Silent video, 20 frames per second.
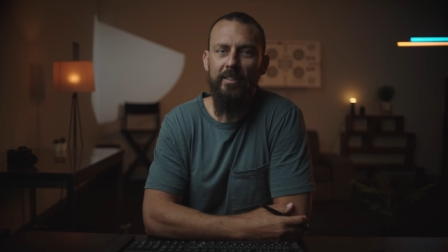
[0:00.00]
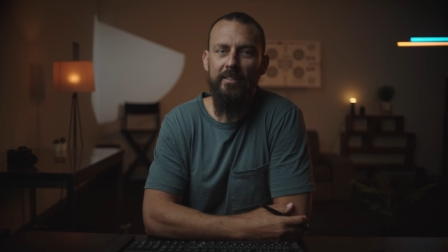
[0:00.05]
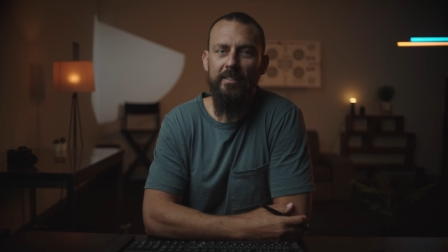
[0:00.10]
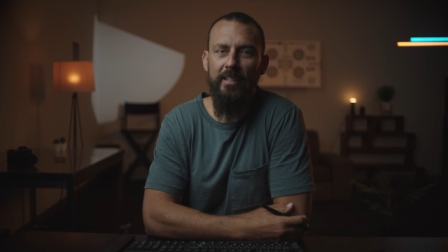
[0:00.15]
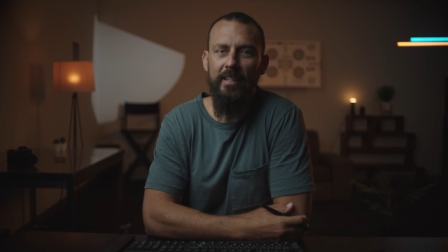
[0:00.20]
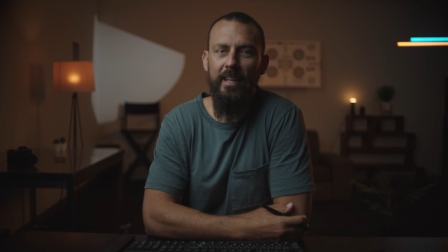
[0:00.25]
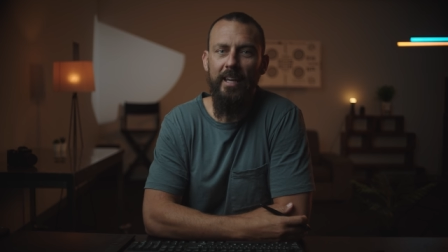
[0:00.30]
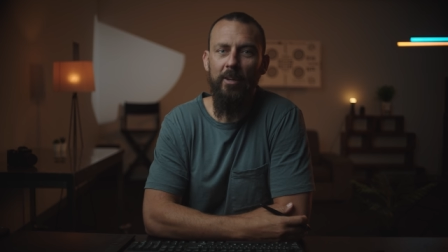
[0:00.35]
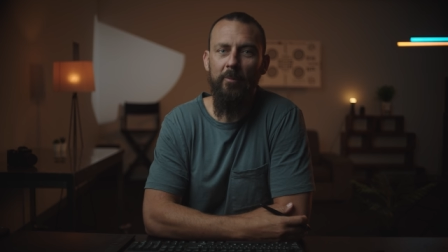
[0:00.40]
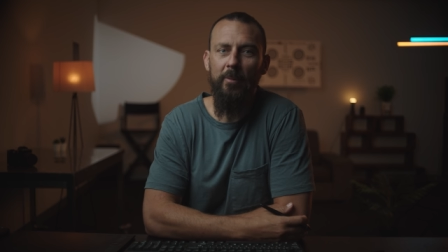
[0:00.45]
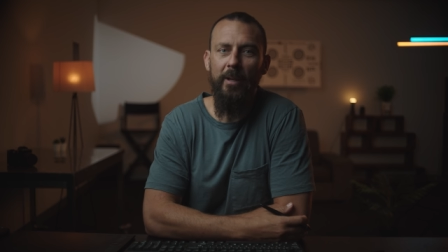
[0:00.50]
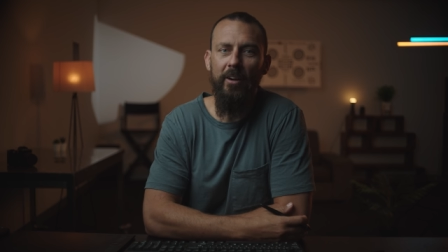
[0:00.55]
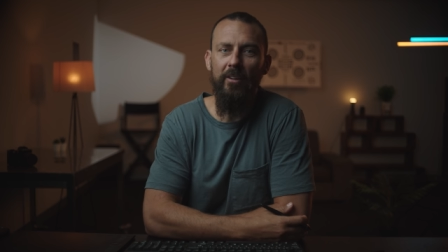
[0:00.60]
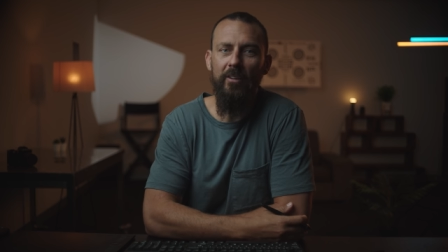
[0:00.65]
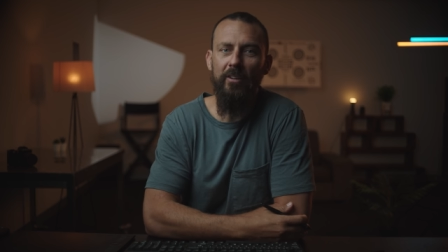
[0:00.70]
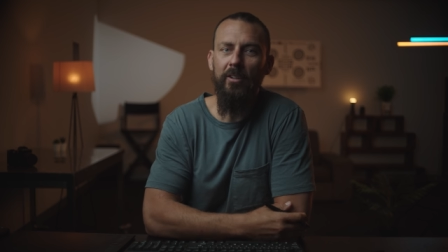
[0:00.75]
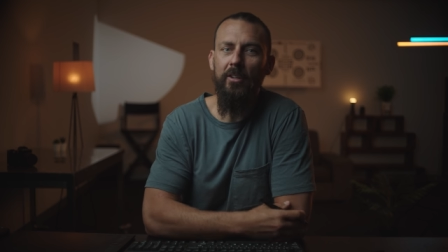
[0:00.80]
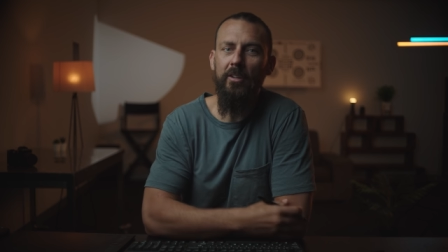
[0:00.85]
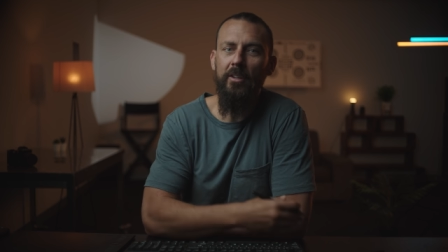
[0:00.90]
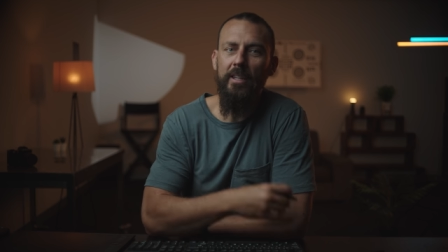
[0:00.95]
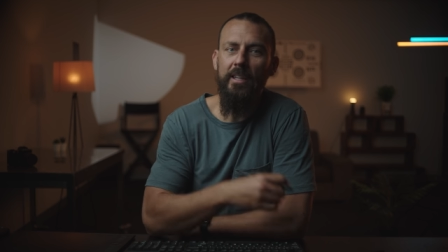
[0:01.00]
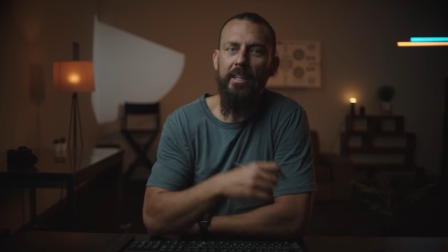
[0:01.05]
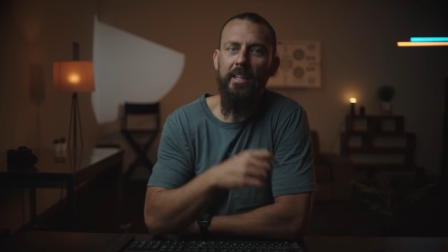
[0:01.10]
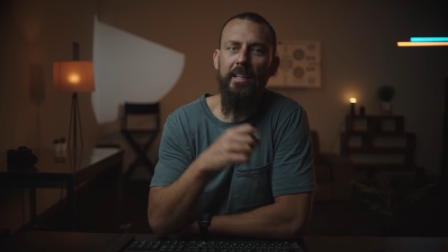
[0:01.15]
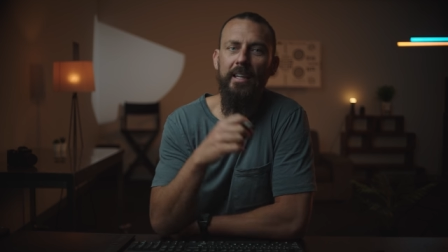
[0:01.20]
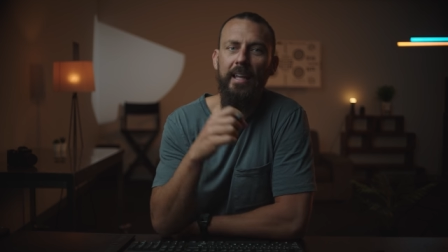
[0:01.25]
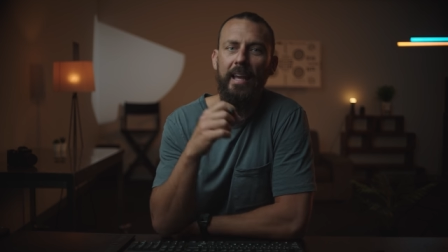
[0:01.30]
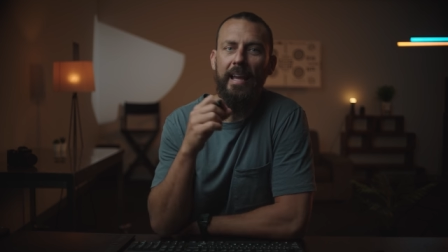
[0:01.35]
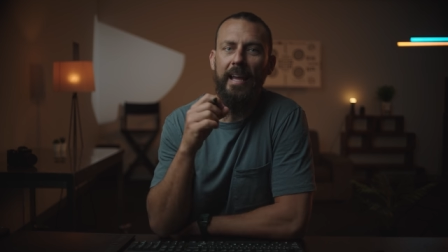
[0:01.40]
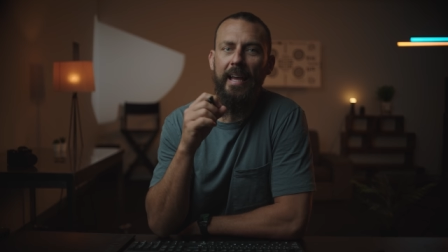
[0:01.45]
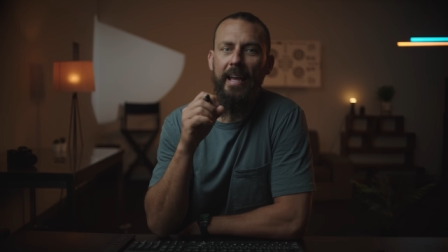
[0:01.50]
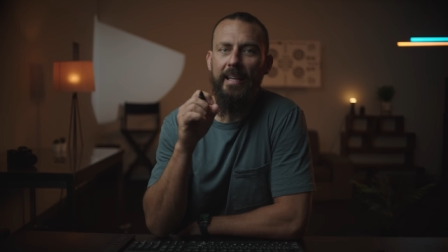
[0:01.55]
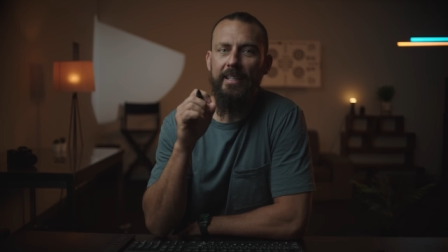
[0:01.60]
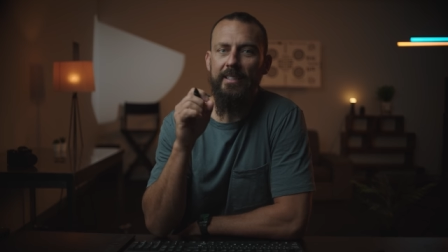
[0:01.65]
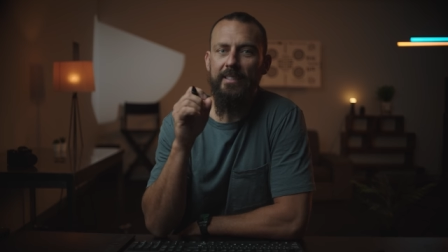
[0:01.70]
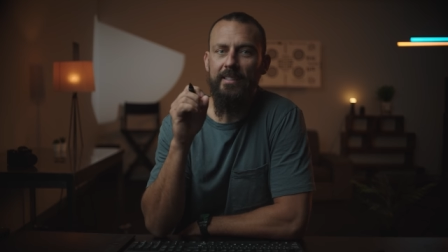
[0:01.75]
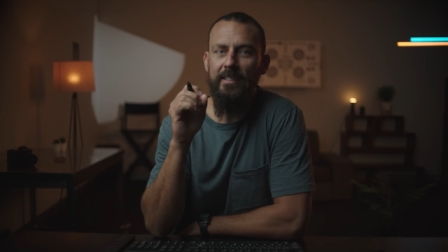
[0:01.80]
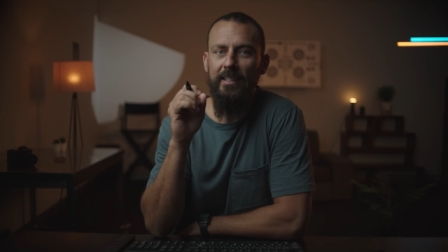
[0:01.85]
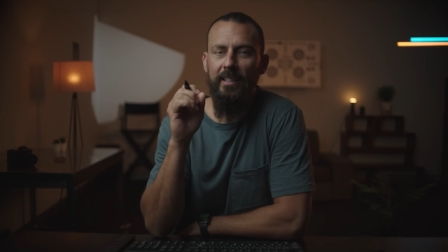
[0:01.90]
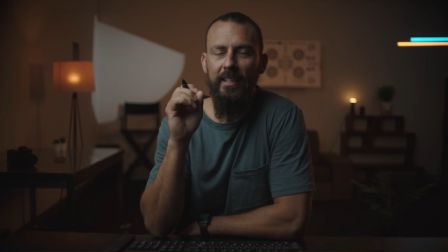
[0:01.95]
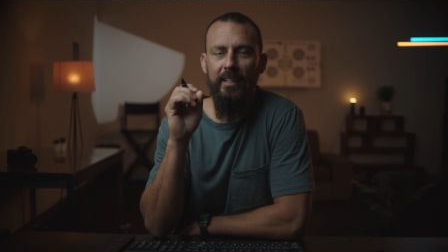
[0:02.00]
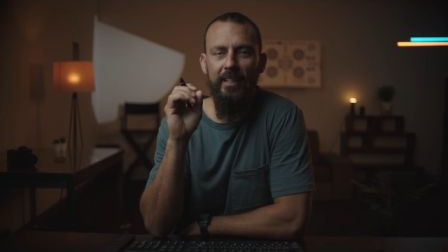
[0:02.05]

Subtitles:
Today, we are looking at